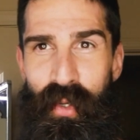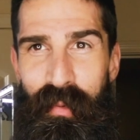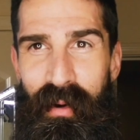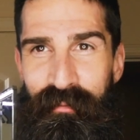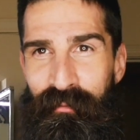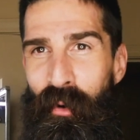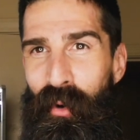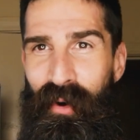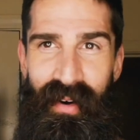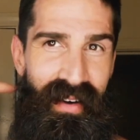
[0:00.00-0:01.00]
you
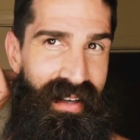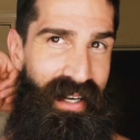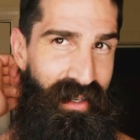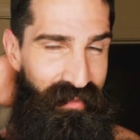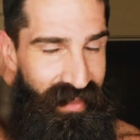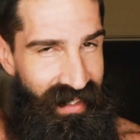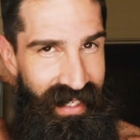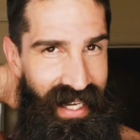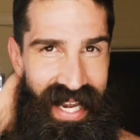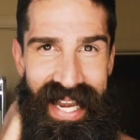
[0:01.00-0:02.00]
before of
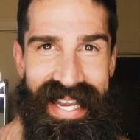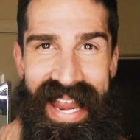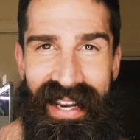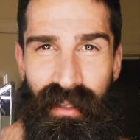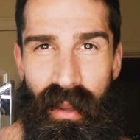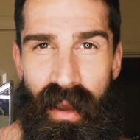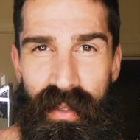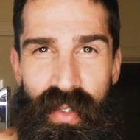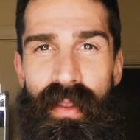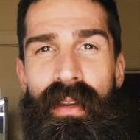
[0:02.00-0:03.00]
the
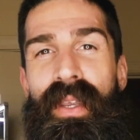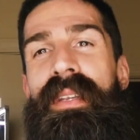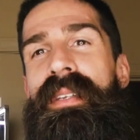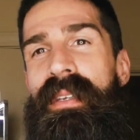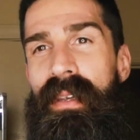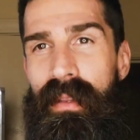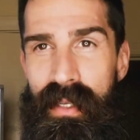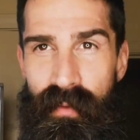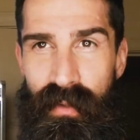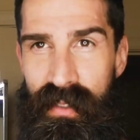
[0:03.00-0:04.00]
neckline so then you can see the
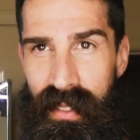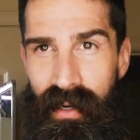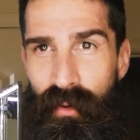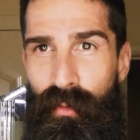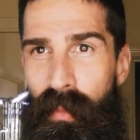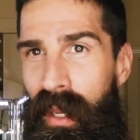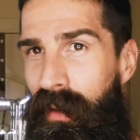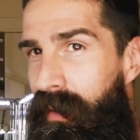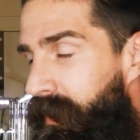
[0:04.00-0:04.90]
difference that it will make.